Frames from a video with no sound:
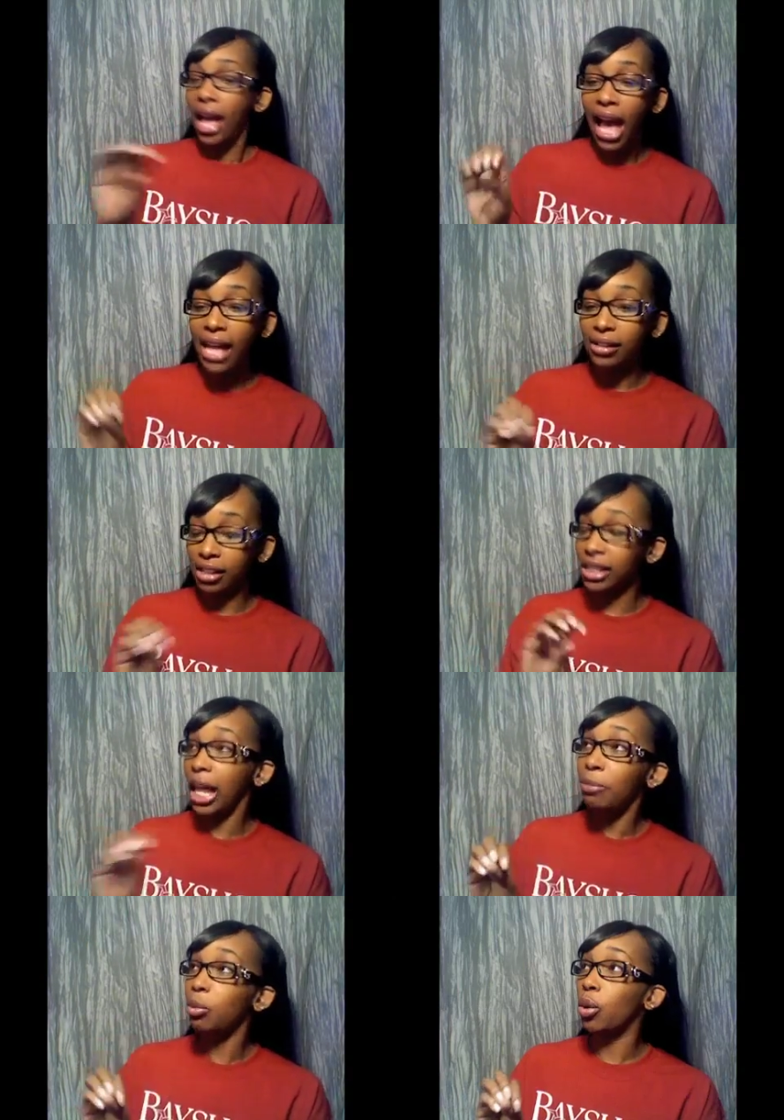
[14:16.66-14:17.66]
had
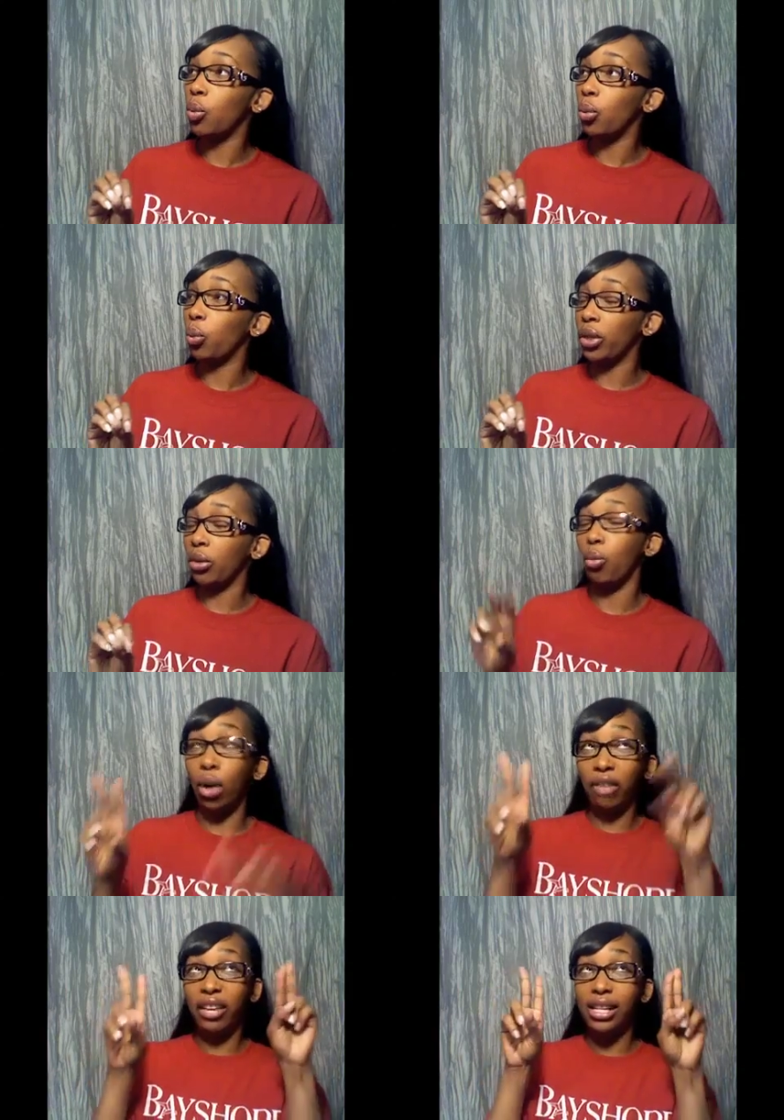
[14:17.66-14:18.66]
slept with with
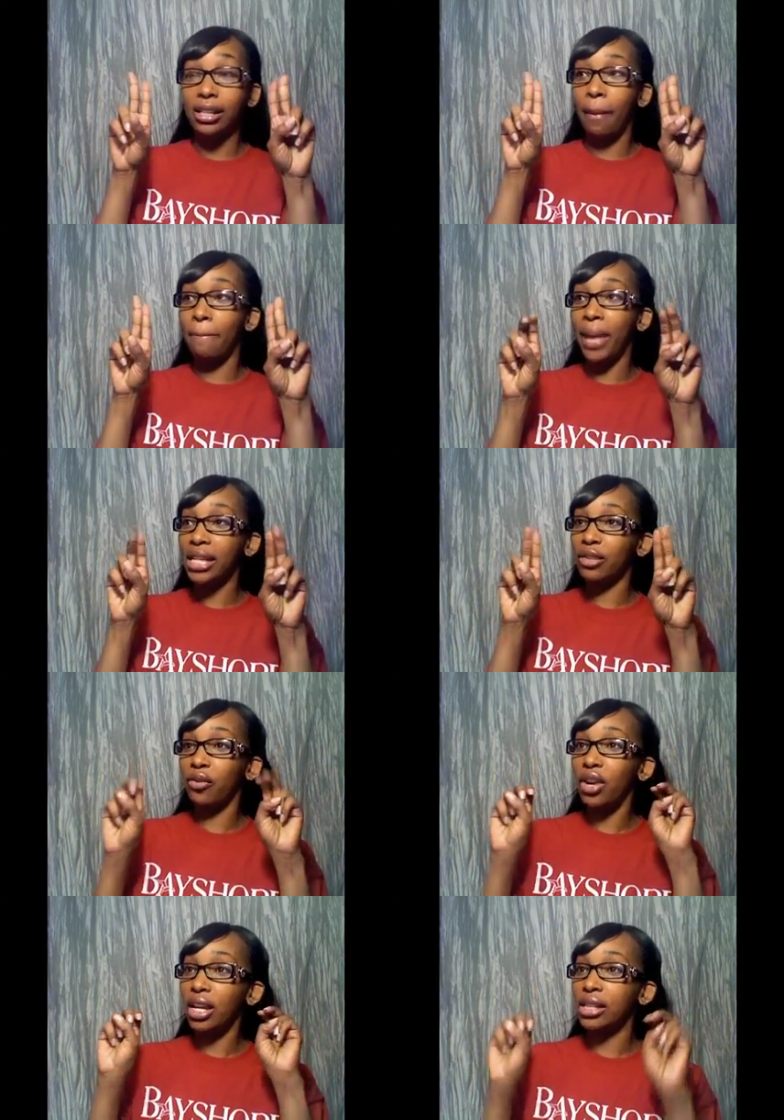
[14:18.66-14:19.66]
one of his best
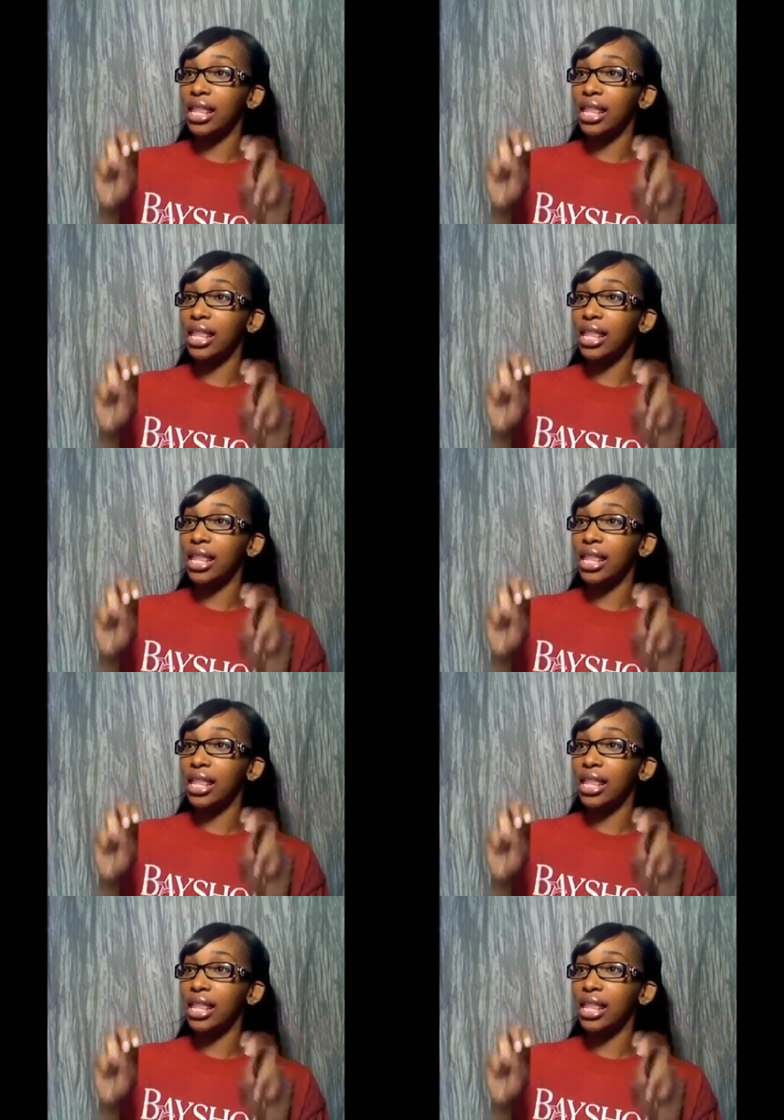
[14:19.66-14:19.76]
friends,